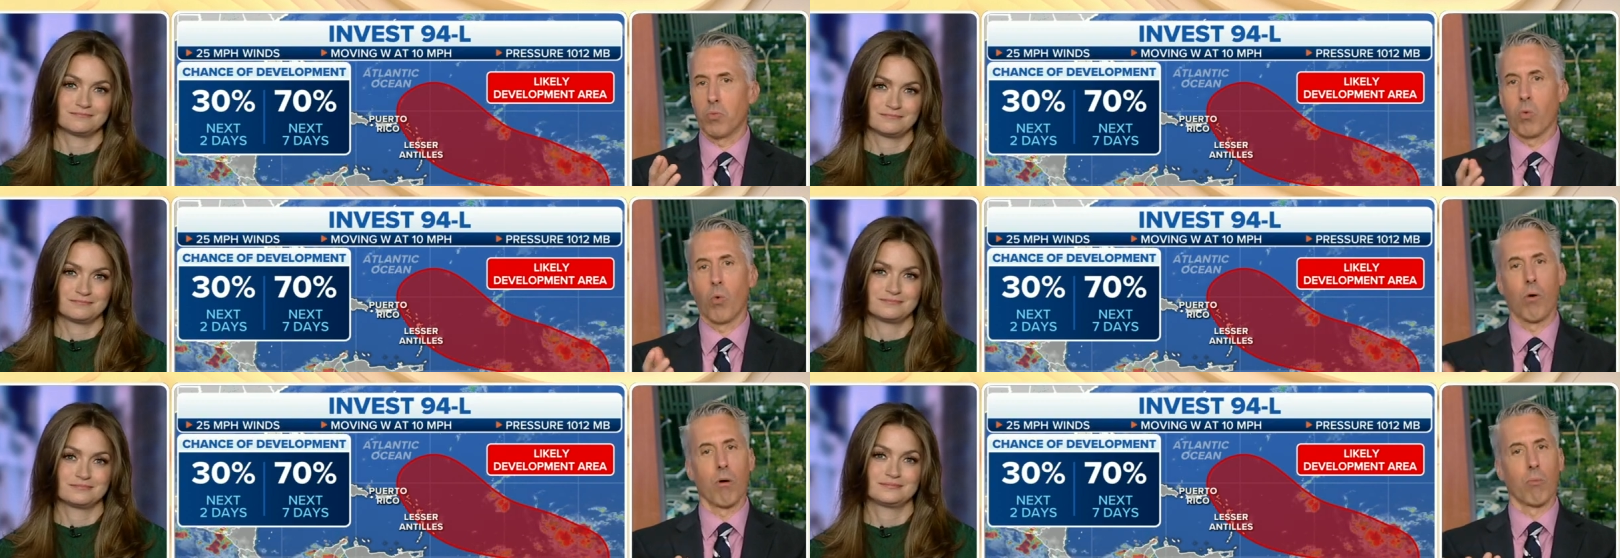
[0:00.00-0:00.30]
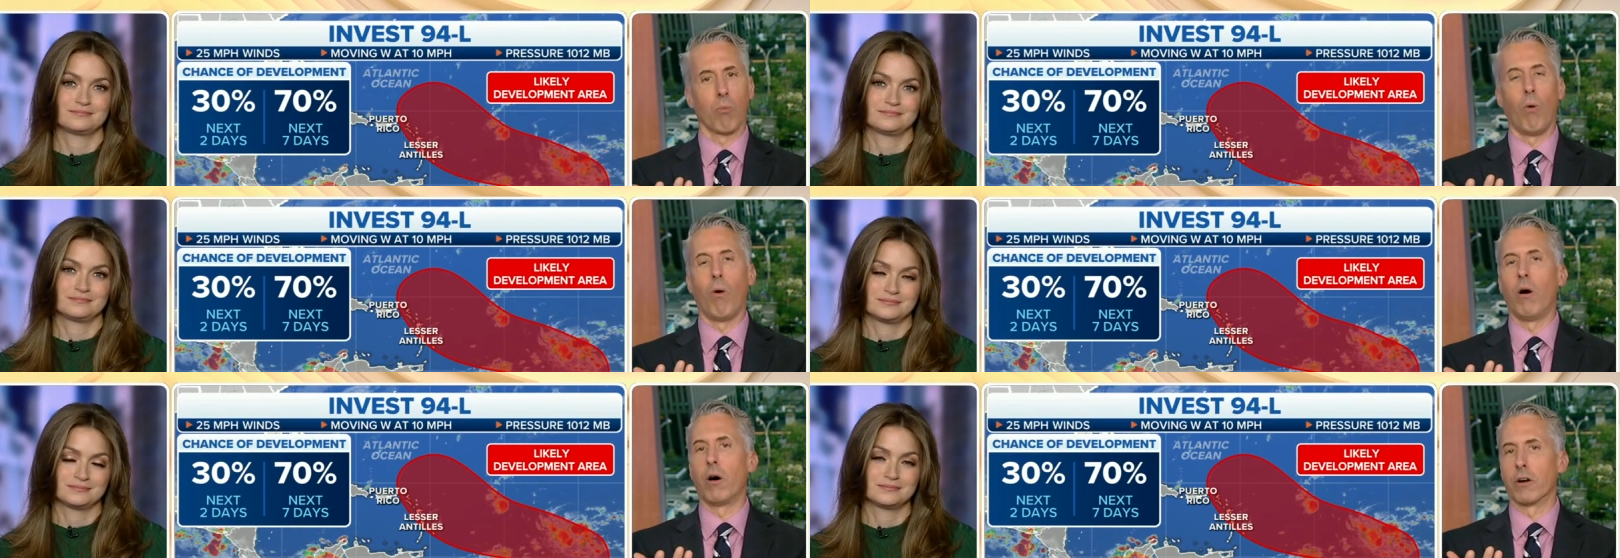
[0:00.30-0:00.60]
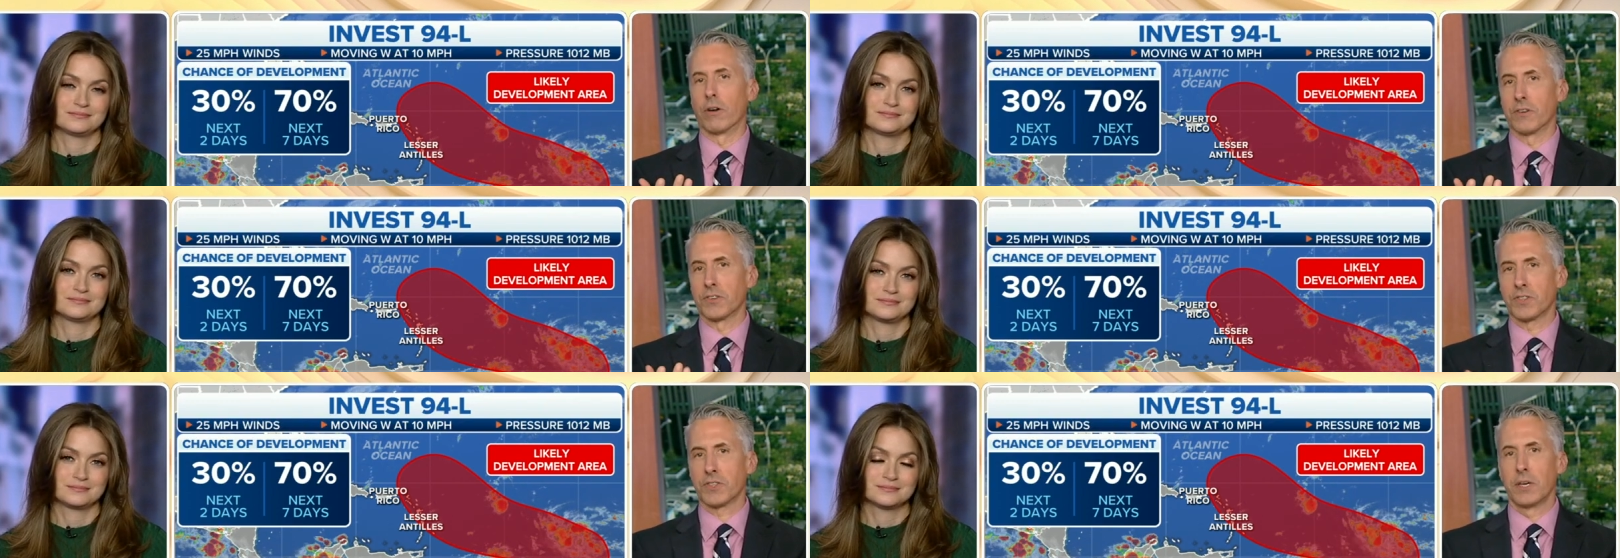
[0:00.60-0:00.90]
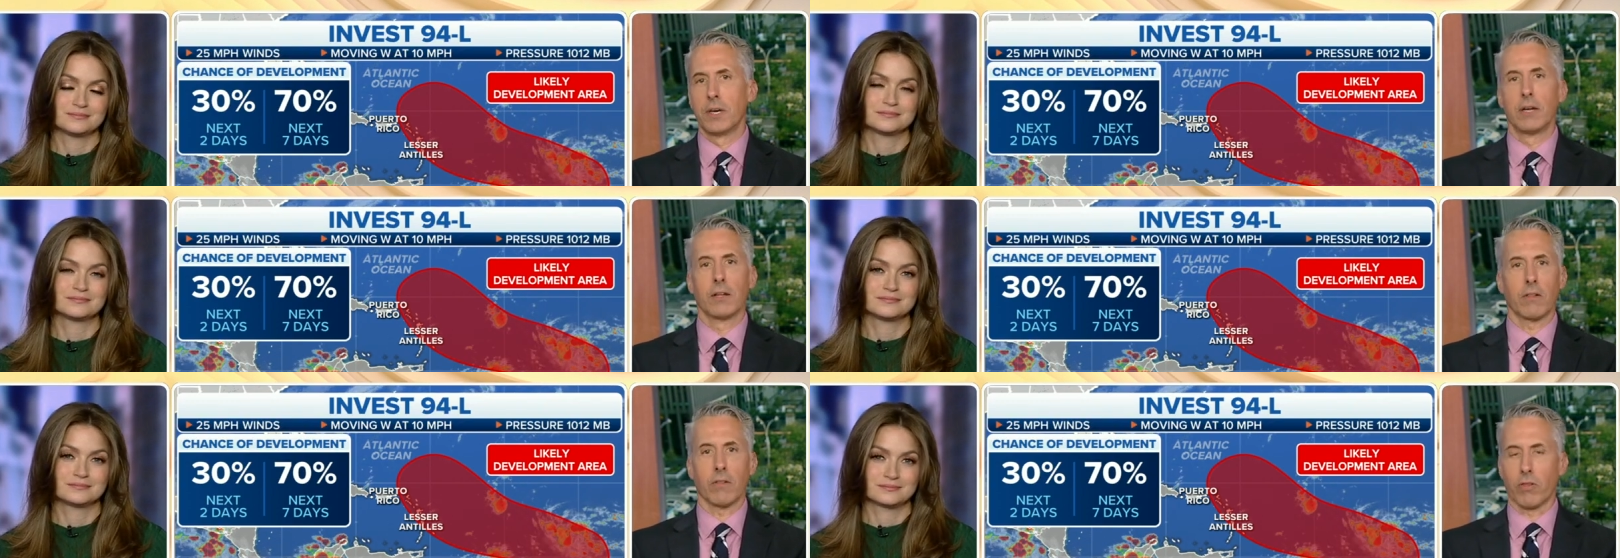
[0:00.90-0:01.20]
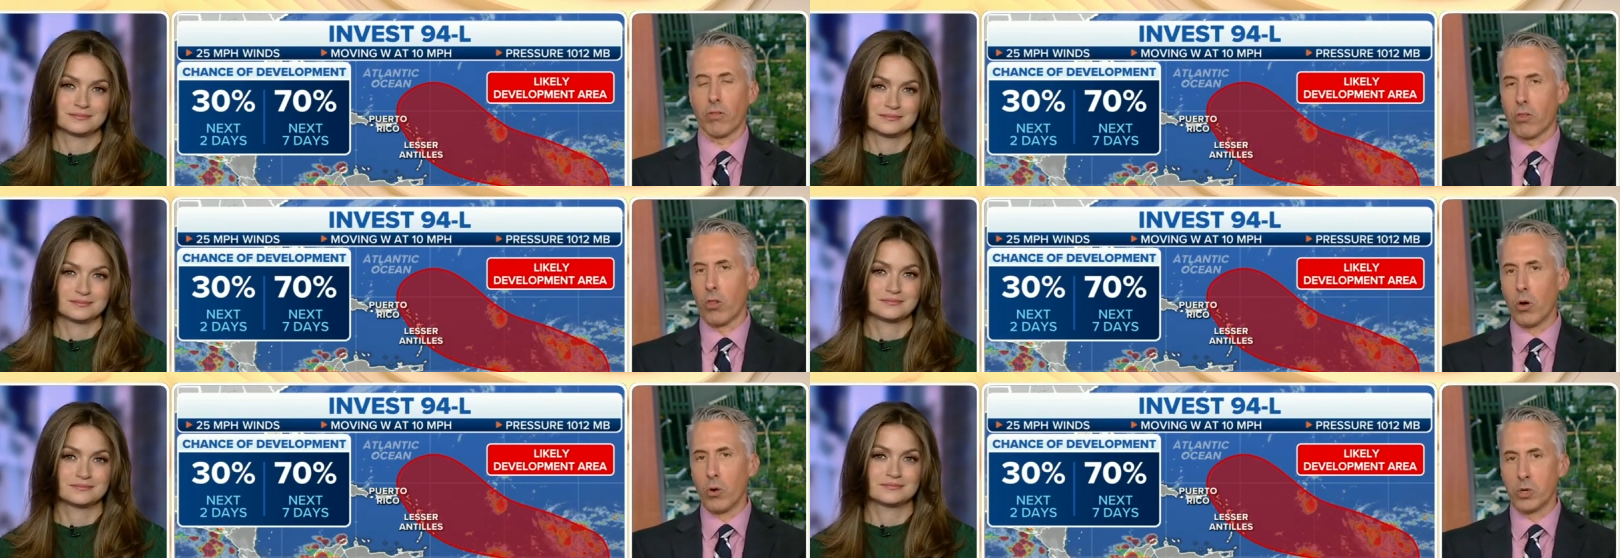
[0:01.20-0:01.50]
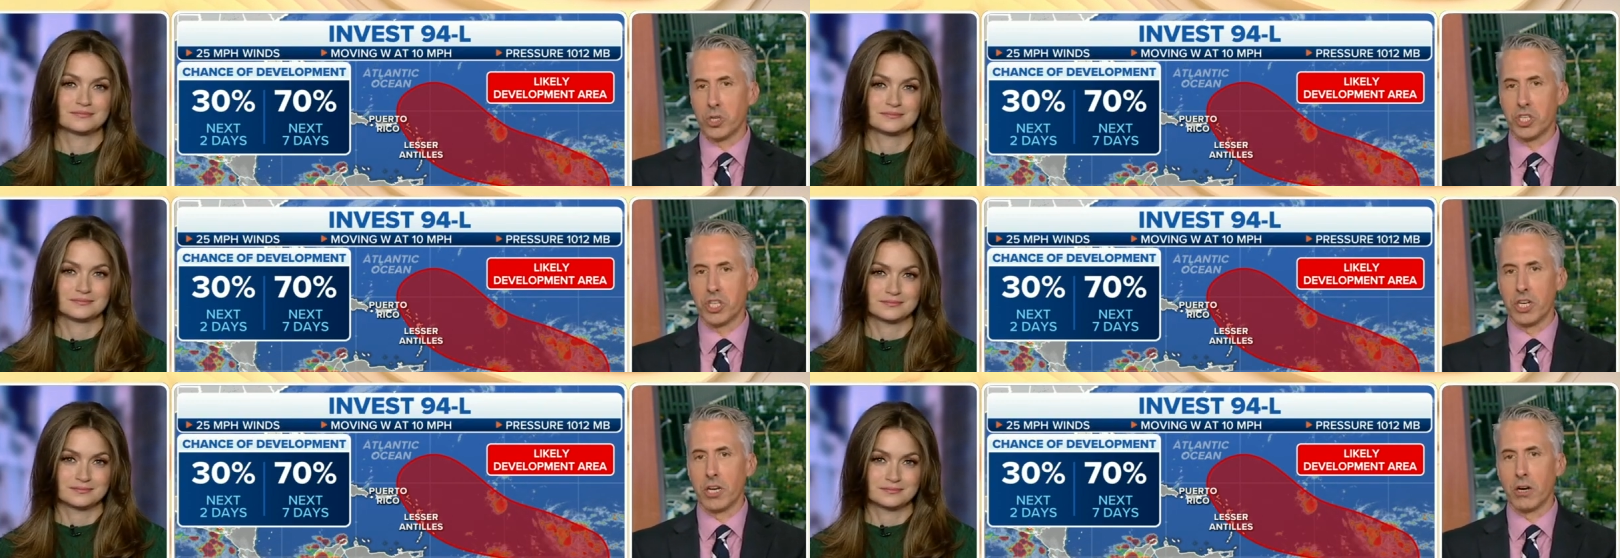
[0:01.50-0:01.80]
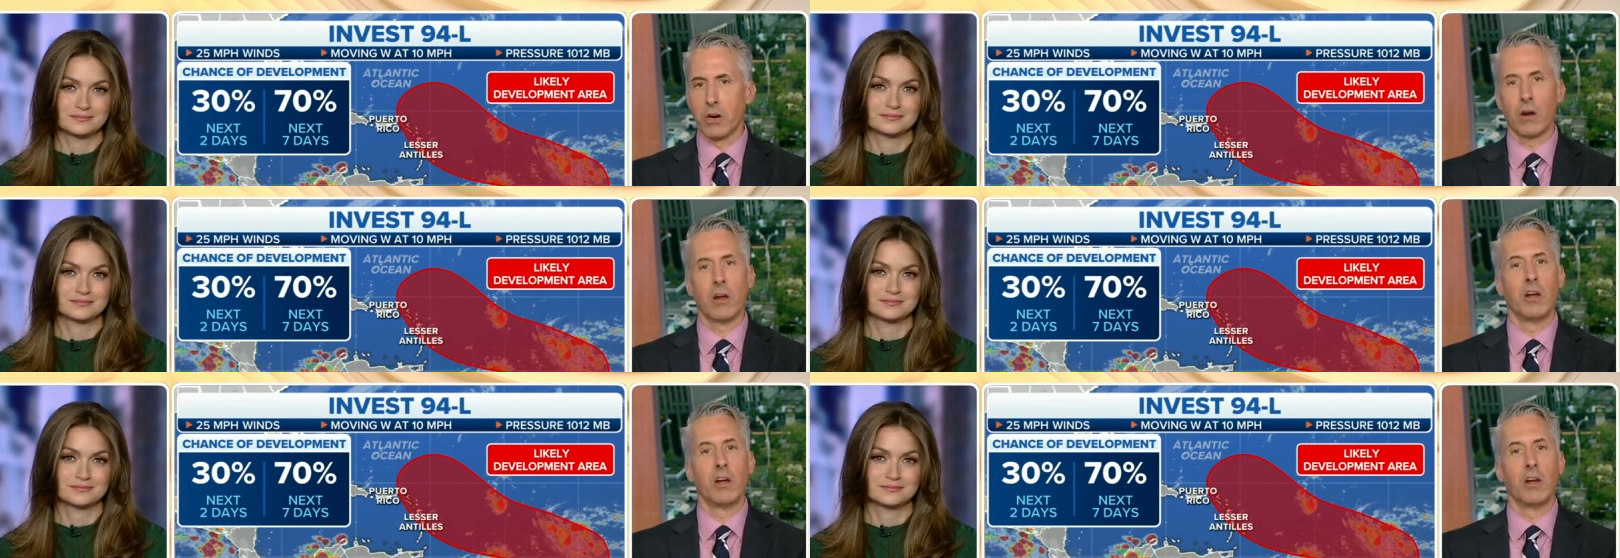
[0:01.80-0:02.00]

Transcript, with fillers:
Speaker 1: warm waters, low shear,